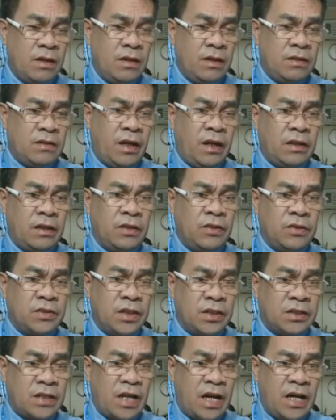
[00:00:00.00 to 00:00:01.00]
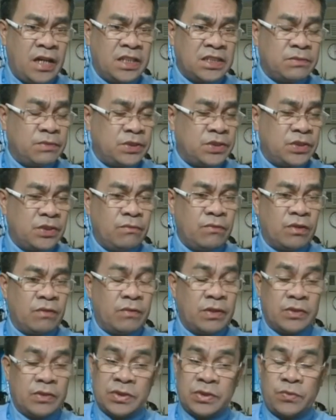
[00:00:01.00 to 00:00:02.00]
Take note that I is measurable
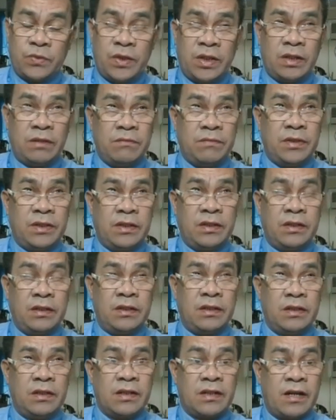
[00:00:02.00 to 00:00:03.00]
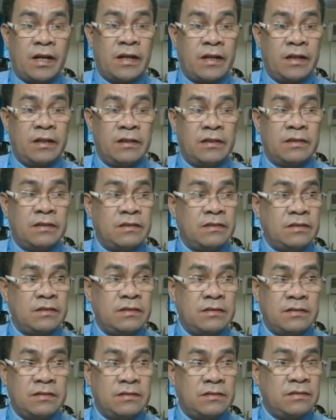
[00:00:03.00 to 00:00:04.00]
because we have the current,
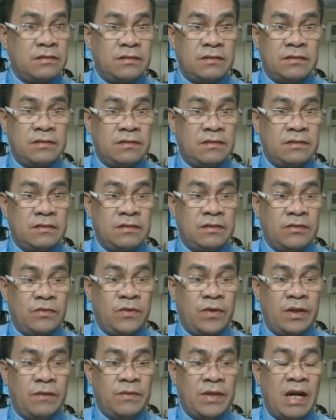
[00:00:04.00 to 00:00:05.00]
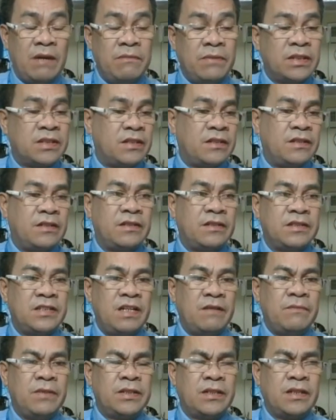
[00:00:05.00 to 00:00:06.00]
we have the ammeter. The
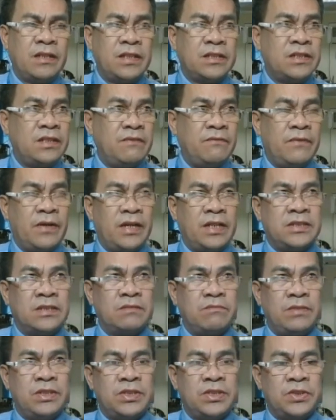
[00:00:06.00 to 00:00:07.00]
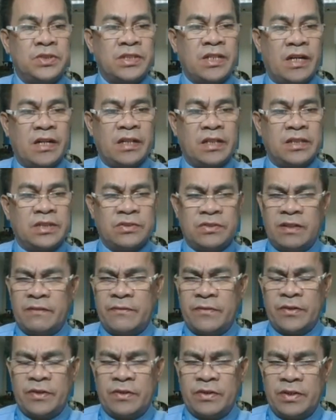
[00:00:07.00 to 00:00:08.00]
ammeter is a device that measures current. So
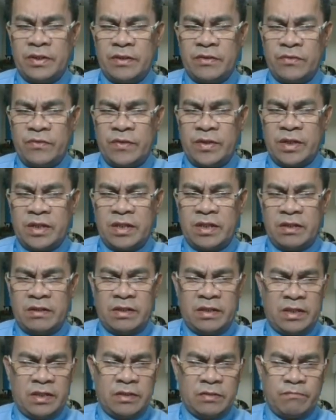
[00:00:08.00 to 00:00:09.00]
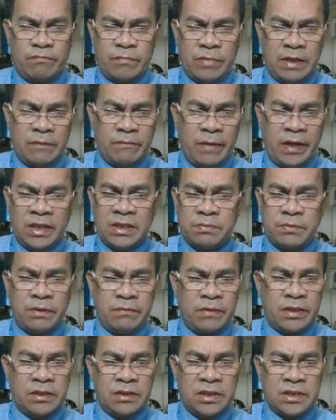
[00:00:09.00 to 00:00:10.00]
therefore, by
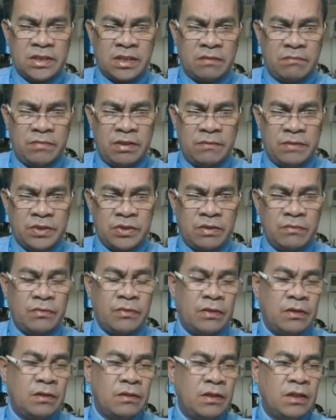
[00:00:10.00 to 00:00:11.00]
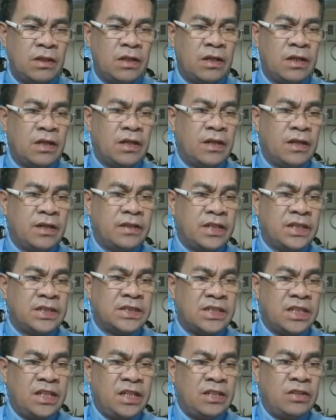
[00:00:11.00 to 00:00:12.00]
experiment, this can be measurable.
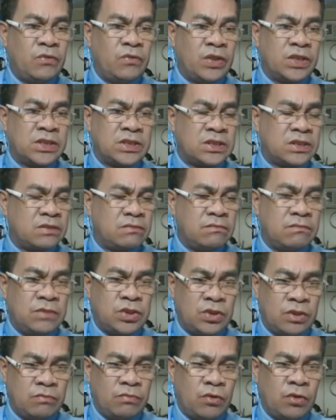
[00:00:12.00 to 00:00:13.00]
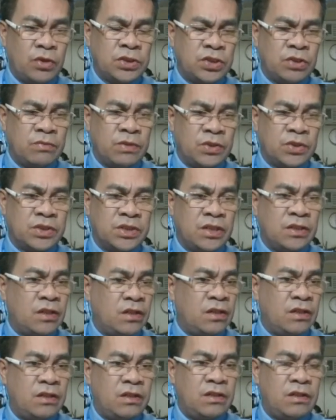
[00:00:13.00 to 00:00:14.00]
This N was measurable also because there
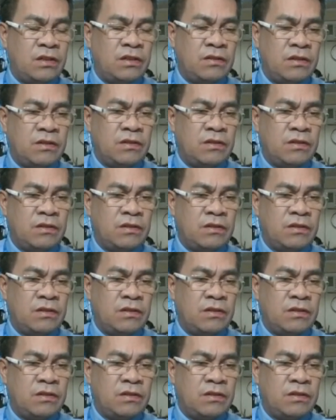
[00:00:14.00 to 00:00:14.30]
are